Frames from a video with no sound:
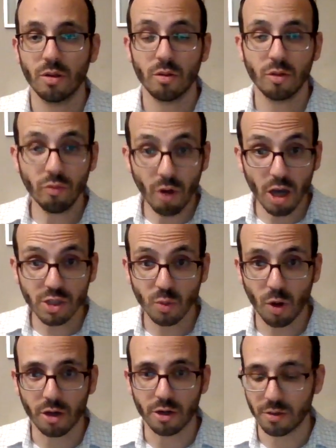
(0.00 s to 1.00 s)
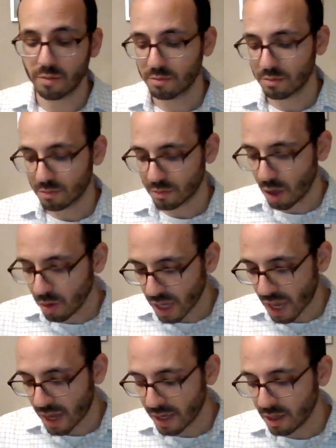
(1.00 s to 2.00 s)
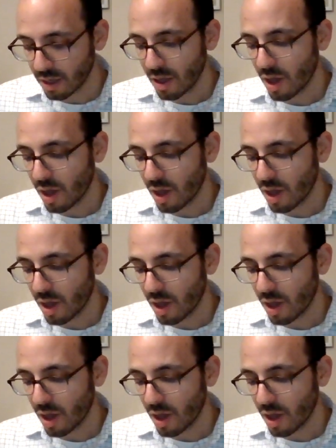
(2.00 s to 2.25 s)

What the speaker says: The rock's water. Okay,